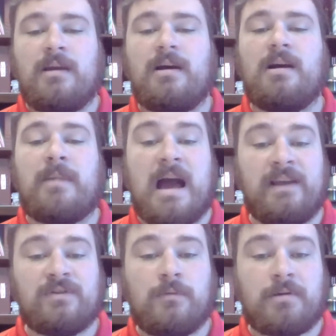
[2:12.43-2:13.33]
High
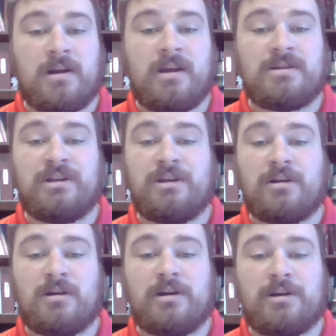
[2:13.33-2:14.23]
school percussion,
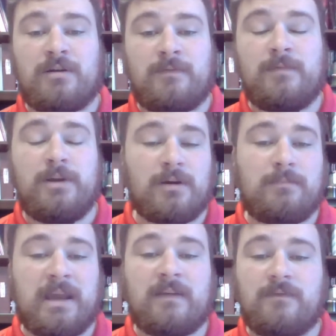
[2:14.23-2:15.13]
your
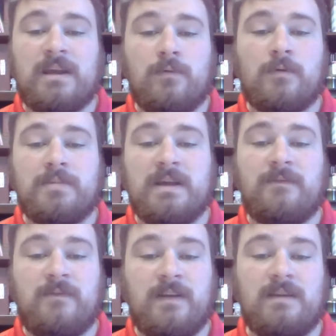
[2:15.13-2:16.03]
band fee will be
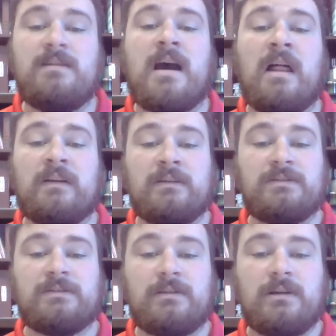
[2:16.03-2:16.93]

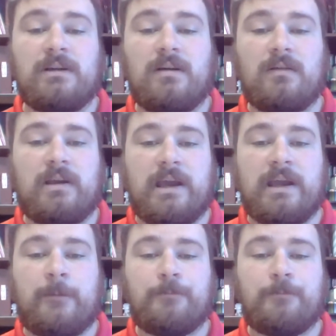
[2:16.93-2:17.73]
$50. Okay.